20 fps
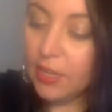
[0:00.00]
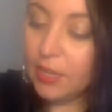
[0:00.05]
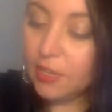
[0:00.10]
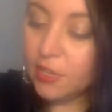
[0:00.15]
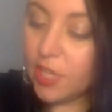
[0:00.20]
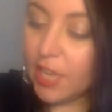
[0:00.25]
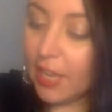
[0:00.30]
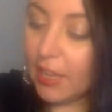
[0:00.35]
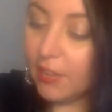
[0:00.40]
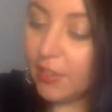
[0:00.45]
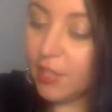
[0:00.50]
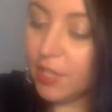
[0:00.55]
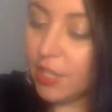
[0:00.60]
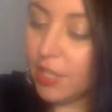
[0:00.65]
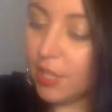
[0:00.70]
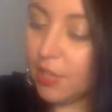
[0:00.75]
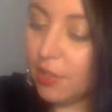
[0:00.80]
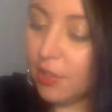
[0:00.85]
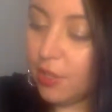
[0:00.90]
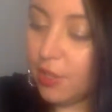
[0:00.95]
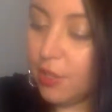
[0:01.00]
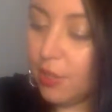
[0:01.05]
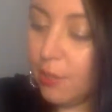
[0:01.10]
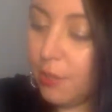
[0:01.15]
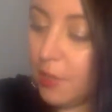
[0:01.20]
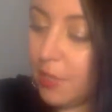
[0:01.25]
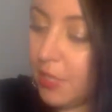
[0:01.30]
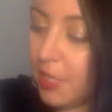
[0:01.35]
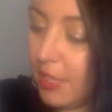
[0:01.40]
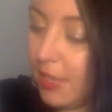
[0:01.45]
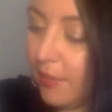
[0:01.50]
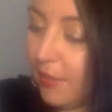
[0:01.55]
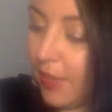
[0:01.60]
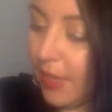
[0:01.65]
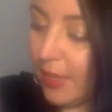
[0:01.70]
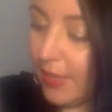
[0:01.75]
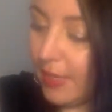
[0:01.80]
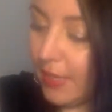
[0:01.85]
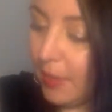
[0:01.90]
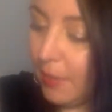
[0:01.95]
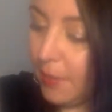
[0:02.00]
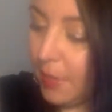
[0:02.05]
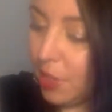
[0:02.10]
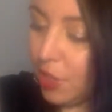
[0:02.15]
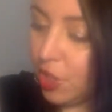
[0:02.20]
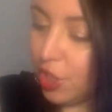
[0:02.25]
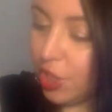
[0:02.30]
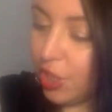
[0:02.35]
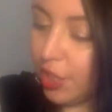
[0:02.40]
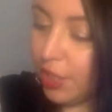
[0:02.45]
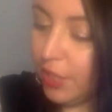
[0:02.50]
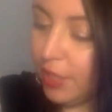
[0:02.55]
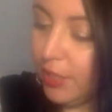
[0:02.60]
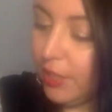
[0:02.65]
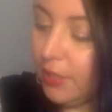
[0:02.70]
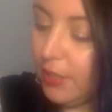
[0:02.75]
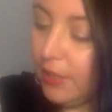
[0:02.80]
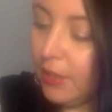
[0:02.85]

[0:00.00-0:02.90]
challenging or you perceive as immature.